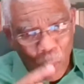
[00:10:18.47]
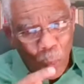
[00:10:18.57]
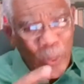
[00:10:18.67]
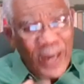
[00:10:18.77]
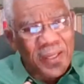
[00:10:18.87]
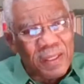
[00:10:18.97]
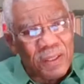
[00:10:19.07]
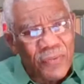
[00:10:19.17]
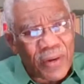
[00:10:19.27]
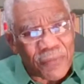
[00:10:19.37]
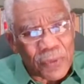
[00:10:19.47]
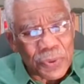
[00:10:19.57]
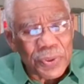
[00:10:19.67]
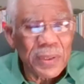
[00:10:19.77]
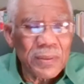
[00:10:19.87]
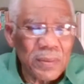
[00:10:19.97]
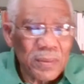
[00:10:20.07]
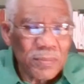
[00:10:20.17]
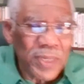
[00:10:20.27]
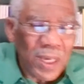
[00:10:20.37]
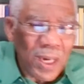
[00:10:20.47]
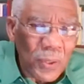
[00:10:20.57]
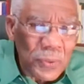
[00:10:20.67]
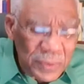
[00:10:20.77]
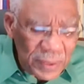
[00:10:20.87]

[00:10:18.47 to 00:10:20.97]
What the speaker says: Why did the revolution break out?